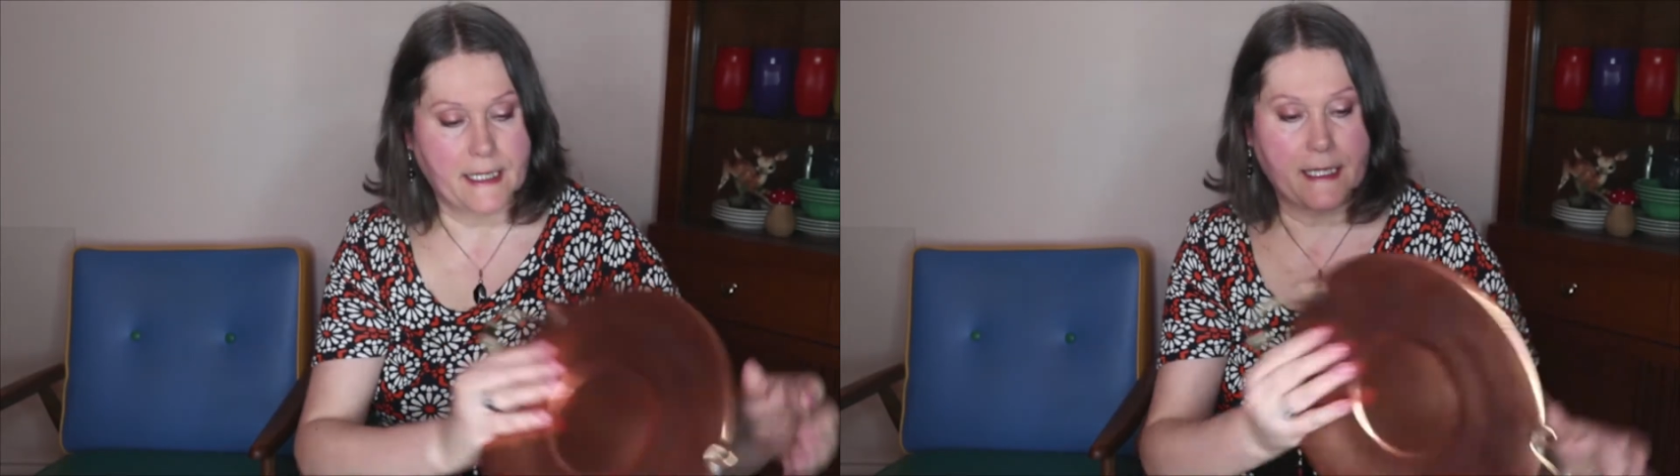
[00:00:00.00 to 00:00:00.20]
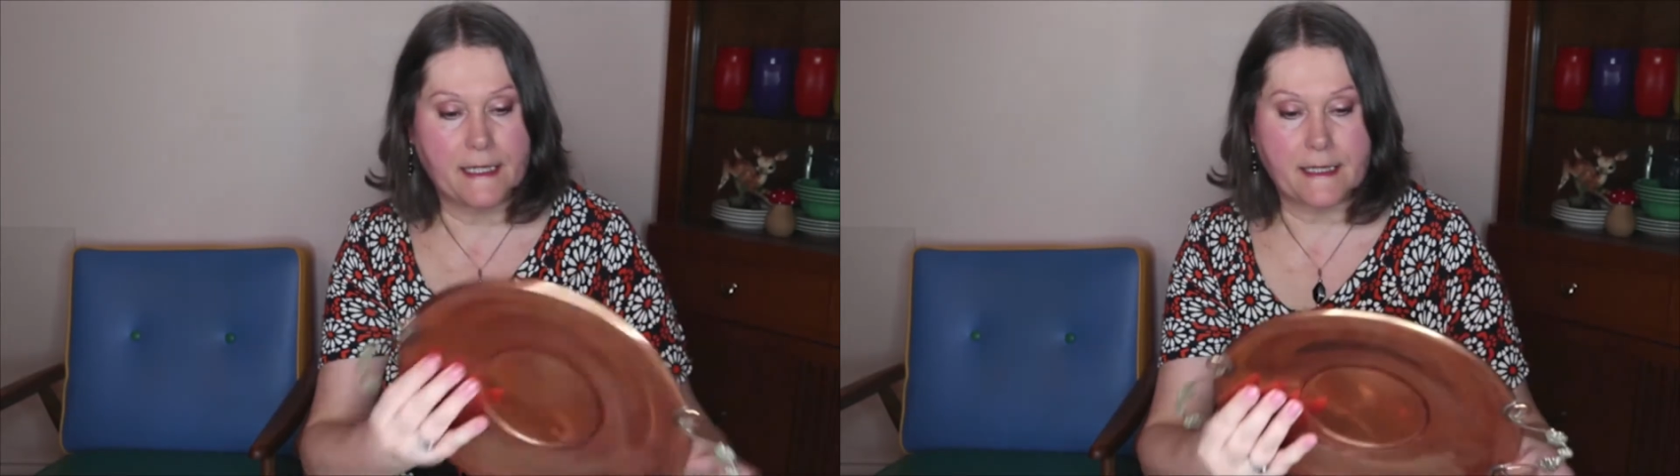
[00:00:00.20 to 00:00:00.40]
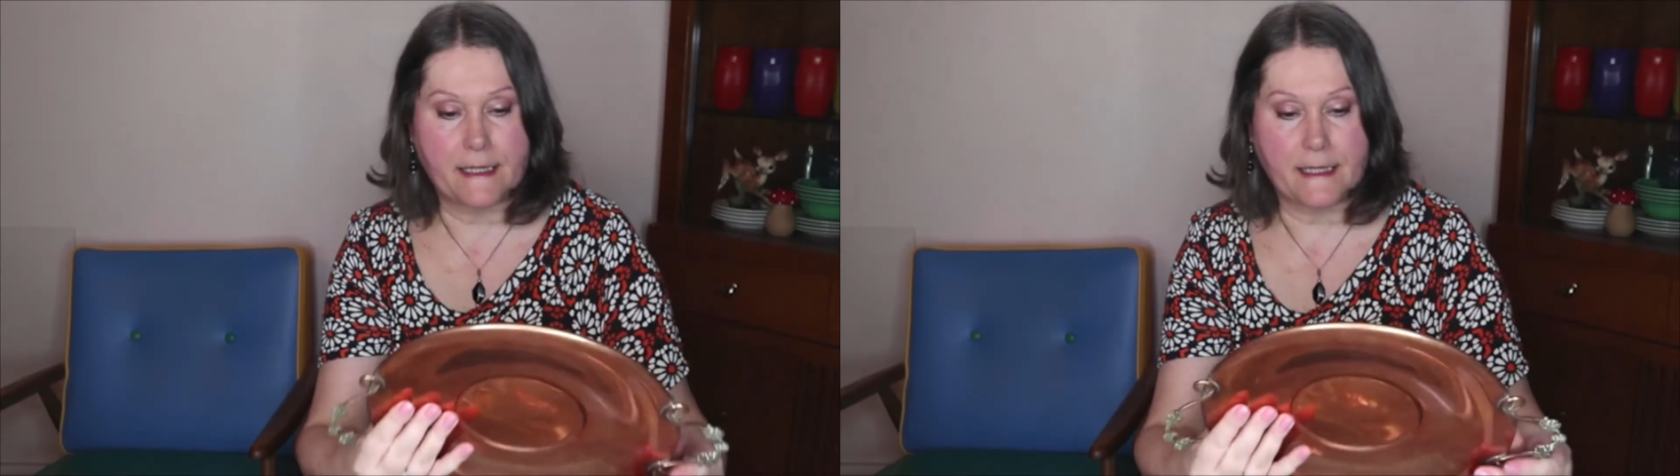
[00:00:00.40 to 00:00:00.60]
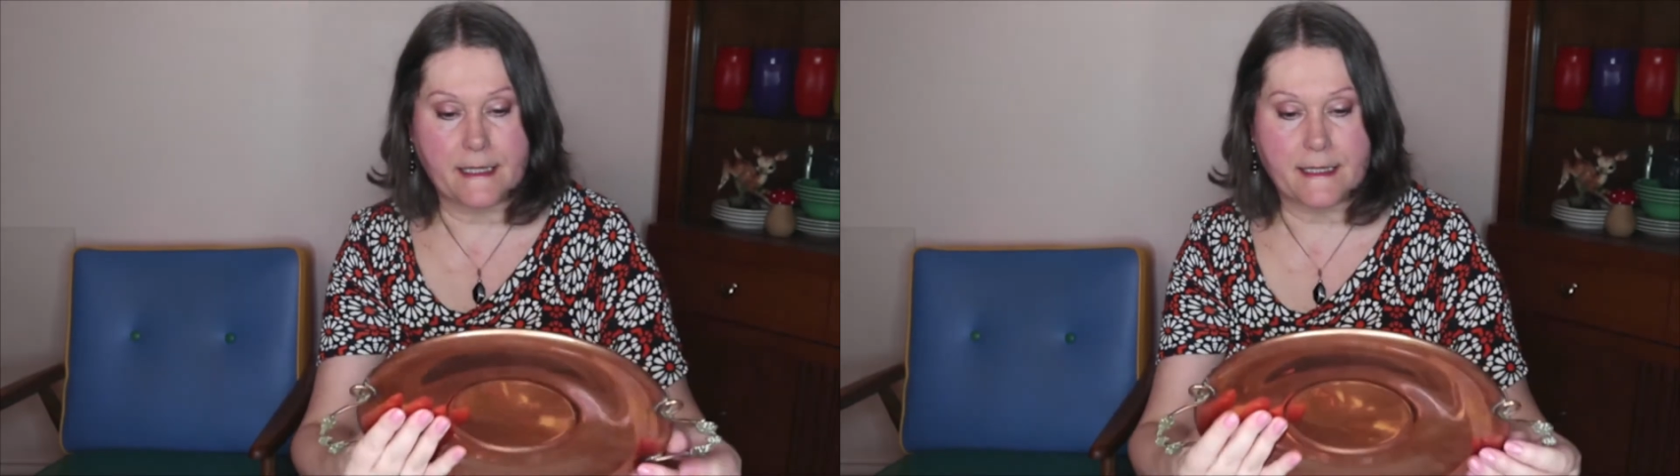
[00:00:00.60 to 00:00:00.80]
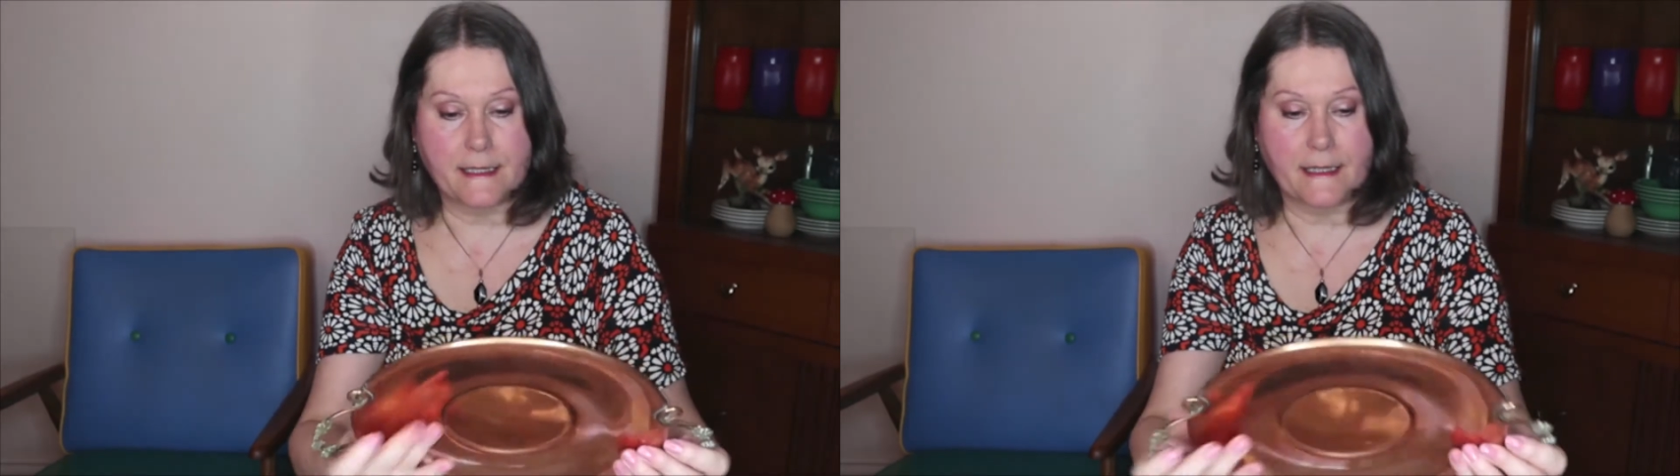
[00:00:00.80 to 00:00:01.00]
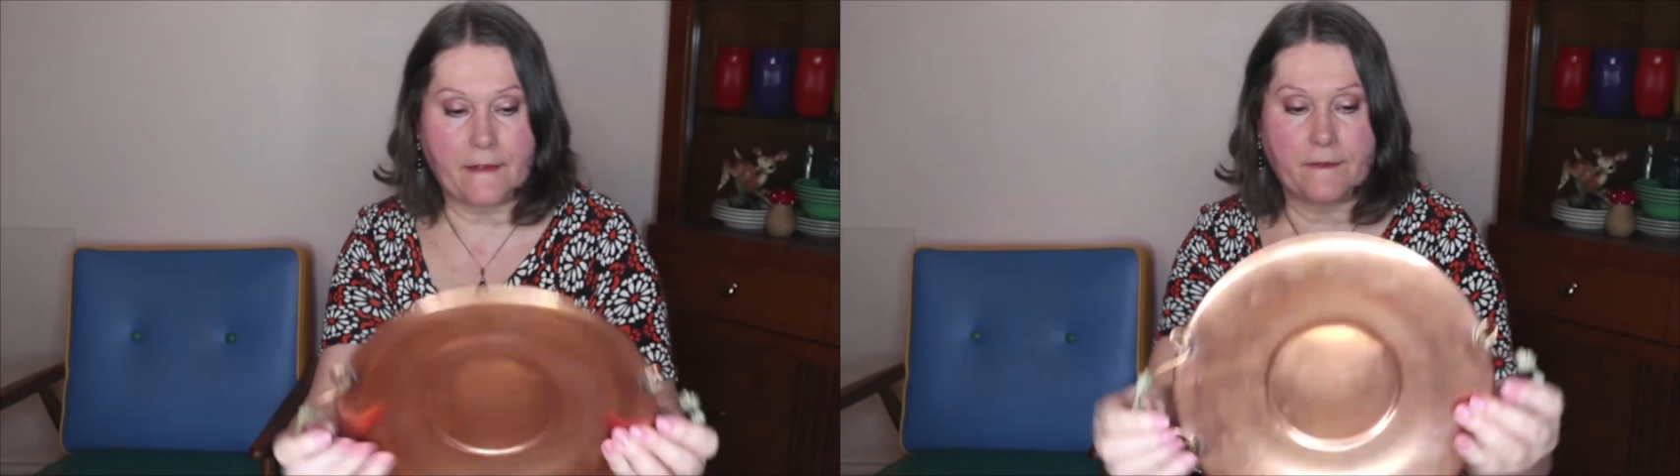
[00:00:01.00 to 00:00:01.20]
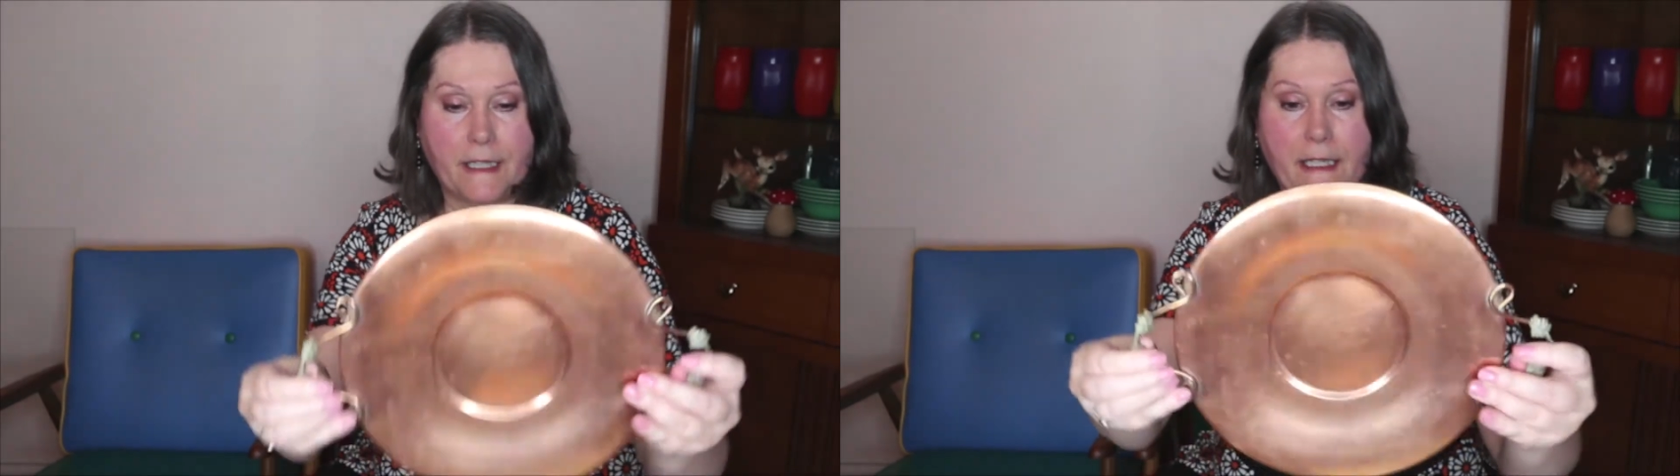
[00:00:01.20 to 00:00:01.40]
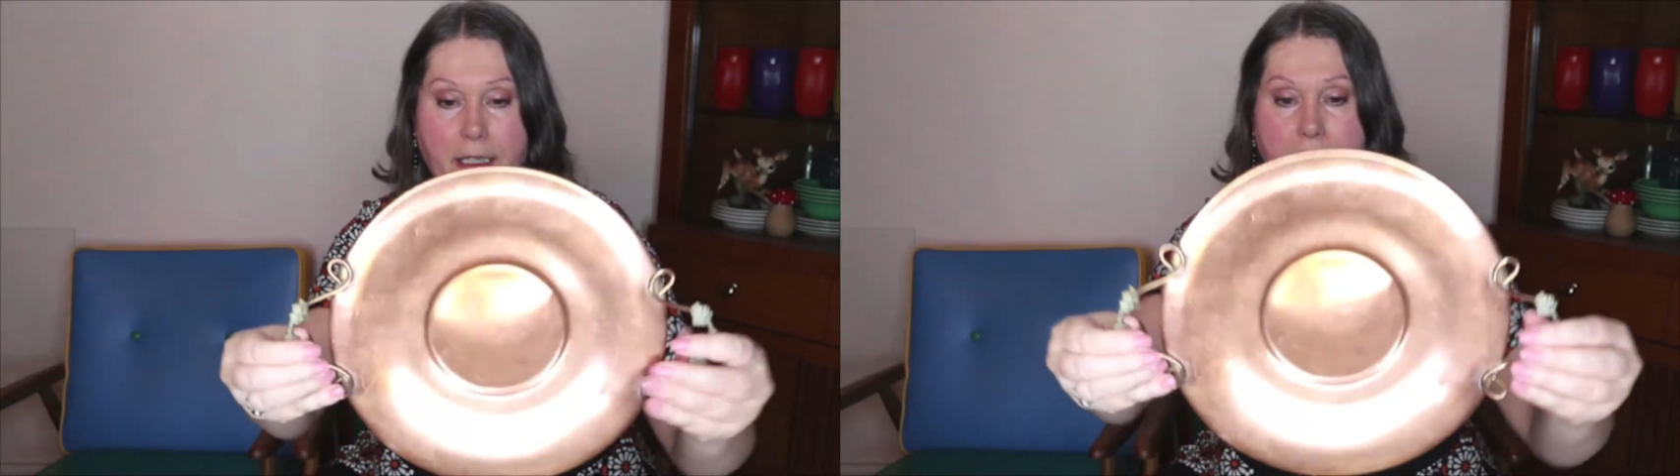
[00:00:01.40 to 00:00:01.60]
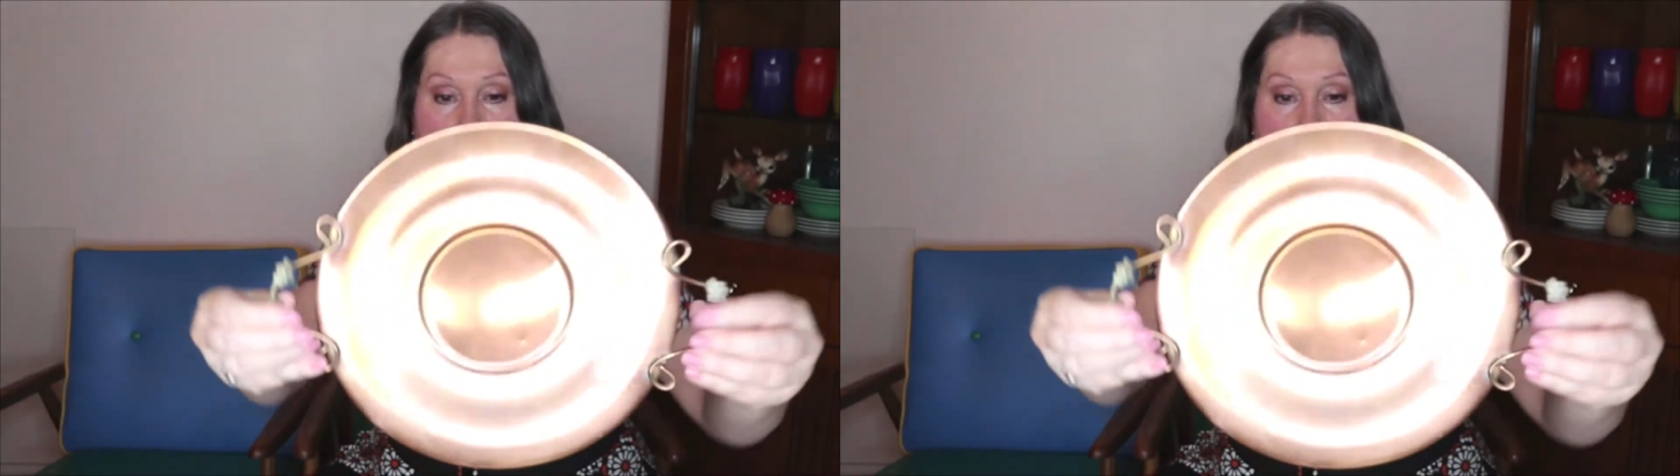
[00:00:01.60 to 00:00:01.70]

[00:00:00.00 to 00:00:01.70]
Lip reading: is this lovely